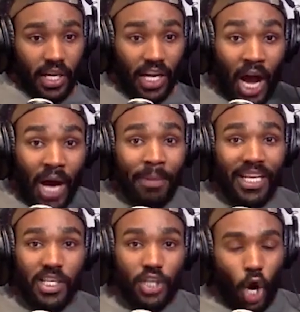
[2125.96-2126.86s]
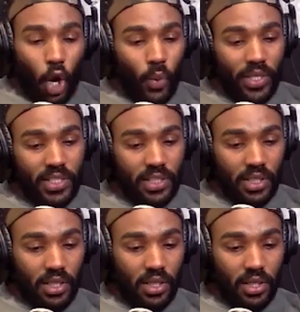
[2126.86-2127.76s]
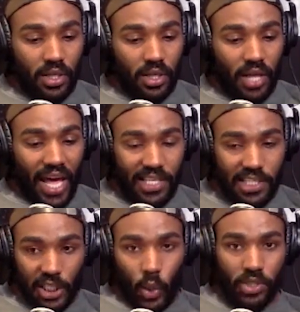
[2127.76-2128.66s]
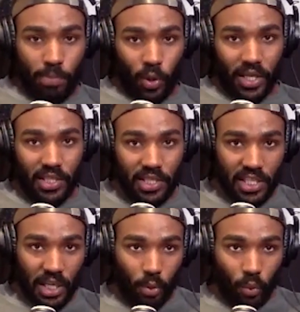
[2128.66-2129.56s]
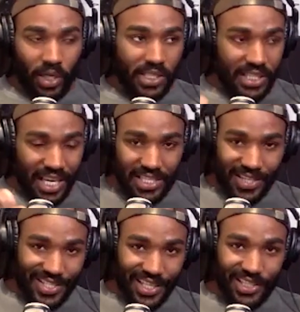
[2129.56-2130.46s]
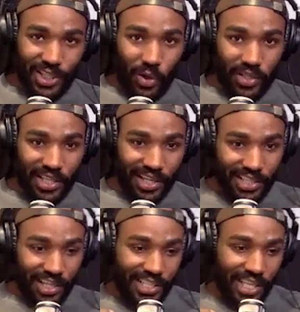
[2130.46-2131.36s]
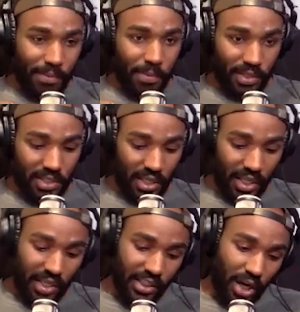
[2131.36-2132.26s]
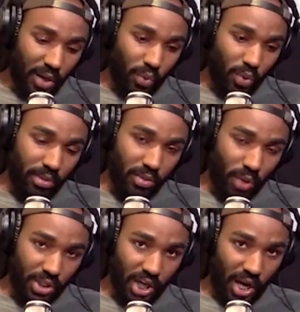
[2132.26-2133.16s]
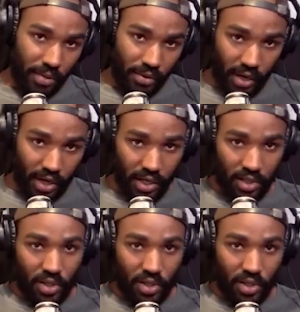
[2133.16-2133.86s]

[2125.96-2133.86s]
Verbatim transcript: comedy is always at its lowest point in the summer. When it's nice outside to go outside, it's hard to get people to sit in a dark room and watch comedy, right?